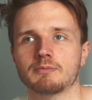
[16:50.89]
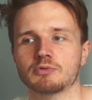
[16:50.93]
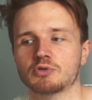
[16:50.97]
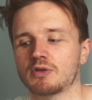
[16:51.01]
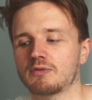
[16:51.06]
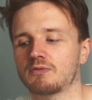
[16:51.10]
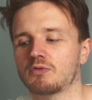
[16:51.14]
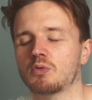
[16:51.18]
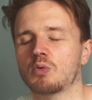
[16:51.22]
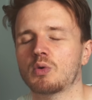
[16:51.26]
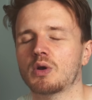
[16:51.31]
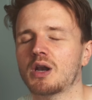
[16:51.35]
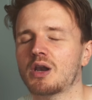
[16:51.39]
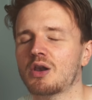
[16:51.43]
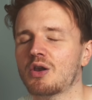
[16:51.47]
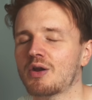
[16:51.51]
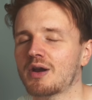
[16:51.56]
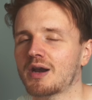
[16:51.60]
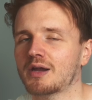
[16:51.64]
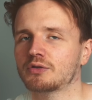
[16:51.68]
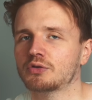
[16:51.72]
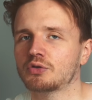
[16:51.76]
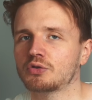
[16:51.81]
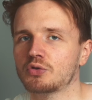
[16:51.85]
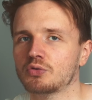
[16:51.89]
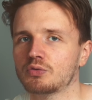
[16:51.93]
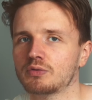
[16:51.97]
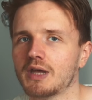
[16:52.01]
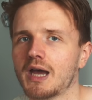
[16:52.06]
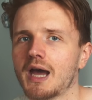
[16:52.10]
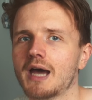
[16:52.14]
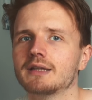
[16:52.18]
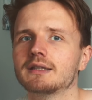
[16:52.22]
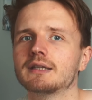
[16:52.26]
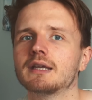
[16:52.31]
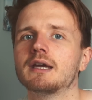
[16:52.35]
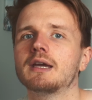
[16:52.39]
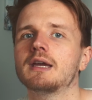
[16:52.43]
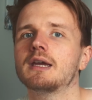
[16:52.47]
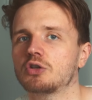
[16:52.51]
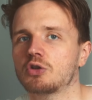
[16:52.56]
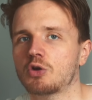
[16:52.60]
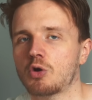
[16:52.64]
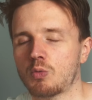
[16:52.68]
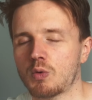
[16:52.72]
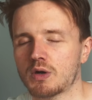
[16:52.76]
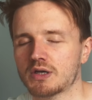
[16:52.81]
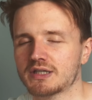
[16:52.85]
So if you wanna learn how to do that,
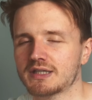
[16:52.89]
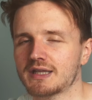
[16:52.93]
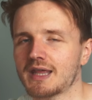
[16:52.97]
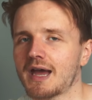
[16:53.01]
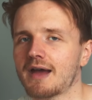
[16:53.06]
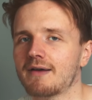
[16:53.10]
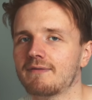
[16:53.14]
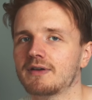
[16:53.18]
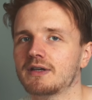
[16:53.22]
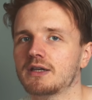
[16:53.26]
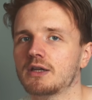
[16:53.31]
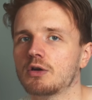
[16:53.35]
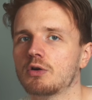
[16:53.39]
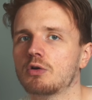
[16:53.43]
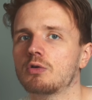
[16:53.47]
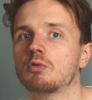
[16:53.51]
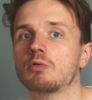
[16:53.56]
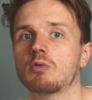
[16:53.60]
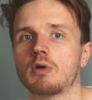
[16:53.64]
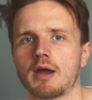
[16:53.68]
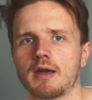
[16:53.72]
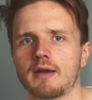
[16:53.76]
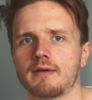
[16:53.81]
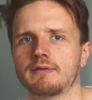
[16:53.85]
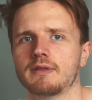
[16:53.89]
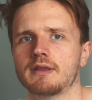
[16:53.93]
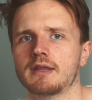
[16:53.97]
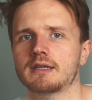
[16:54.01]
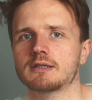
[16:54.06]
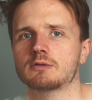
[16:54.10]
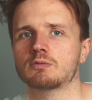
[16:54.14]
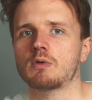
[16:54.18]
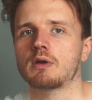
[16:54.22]
go watch that video right after this